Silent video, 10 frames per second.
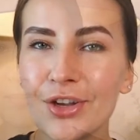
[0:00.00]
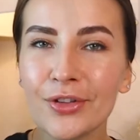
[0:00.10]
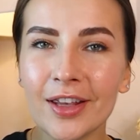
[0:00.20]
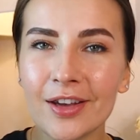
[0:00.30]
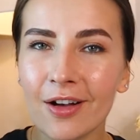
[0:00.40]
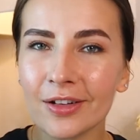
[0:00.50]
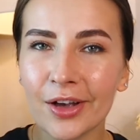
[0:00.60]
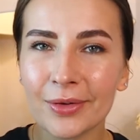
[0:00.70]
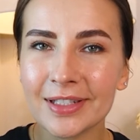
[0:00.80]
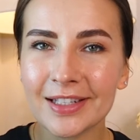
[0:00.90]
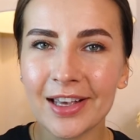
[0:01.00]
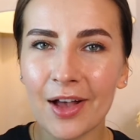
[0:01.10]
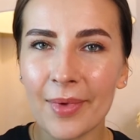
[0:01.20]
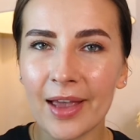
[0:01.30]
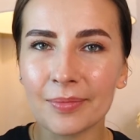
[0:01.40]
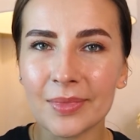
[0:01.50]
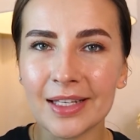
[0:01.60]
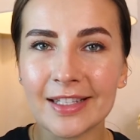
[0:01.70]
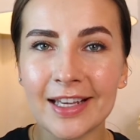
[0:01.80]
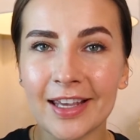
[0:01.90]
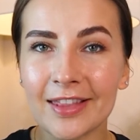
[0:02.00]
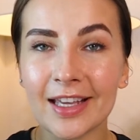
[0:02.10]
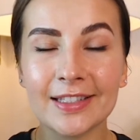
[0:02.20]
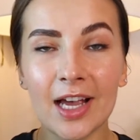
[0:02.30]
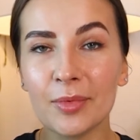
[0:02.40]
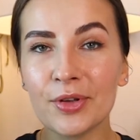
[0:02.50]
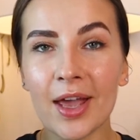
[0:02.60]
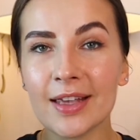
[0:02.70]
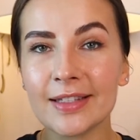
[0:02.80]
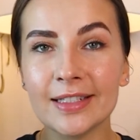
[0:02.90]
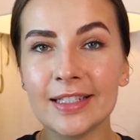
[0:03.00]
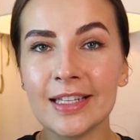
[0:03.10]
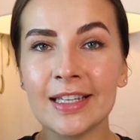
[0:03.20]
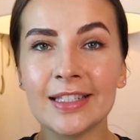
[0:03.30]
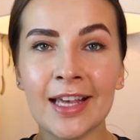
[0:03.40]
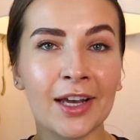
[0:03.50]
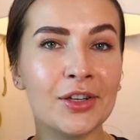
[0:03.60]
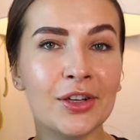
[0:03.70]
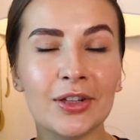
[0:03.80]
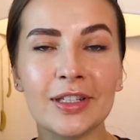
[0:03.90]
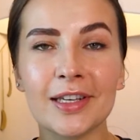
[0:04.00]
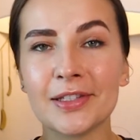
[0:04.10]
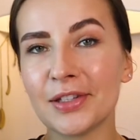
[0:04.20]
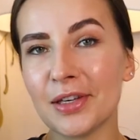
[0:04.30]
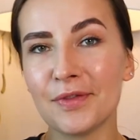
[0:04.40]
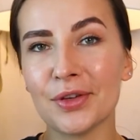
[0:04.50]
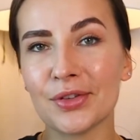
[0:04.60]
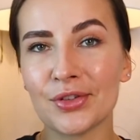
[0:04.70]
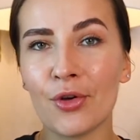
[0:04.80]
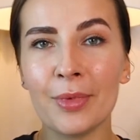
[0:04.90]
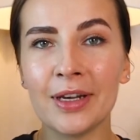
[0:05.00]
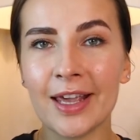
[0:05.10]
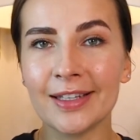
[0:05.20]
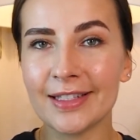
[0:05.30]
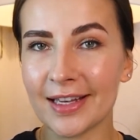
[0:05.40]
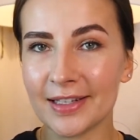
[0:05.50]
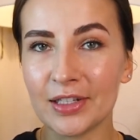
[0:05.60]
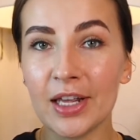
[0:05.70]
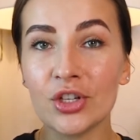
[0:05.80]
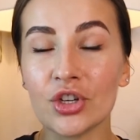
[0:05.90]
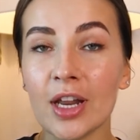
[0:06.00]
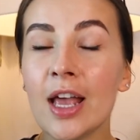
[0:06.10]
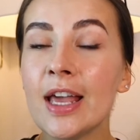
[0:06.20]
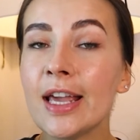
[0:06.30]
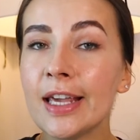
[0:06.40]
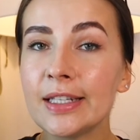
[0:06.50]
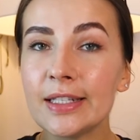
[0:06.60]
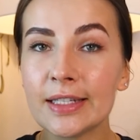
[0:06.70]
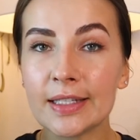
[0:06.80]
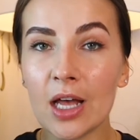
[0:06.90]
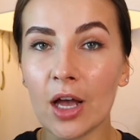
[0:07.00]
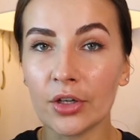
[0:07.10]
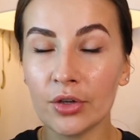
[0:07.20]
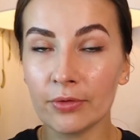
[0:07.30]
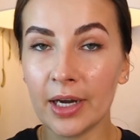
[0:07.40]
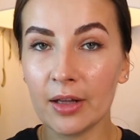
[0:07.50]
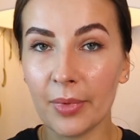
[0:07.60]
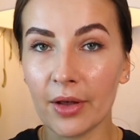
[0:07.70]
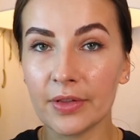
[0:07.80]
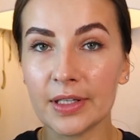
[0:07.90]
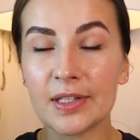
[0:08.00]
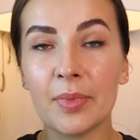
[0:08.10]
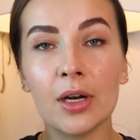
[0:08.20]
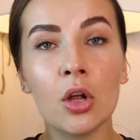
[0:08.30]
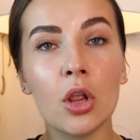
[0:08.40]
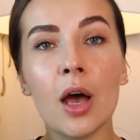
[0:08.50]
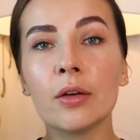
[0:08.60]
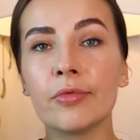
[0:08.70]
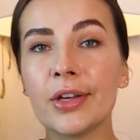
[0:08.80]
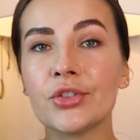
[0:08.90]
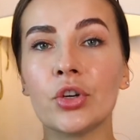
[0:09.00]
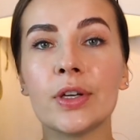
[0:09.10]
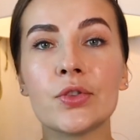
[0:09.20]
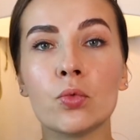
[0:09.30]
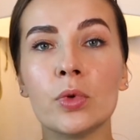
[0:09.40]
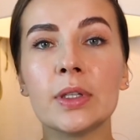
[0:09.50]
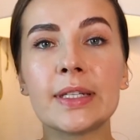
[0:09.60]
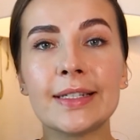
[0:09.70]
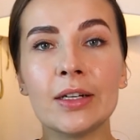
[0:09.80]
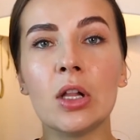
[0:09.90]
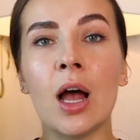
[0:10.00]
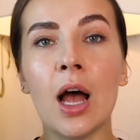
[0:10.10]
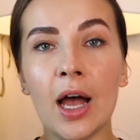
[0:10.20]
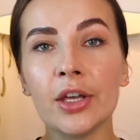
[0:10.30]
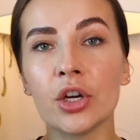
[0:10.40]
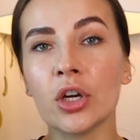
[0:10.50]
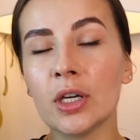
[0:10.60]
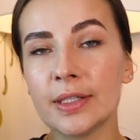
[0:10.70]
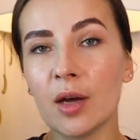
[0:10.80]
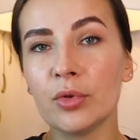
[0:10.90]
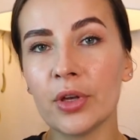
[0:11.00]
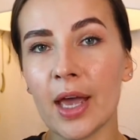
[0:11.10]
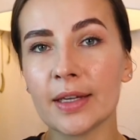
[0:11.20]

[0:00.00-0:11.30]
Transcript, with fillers: I know that y'all are going to come at me saying that W S E T S E T technically doesn't give you a sommelier's designation. It does not, you're right about this, but a lot of restaurants will still hire a W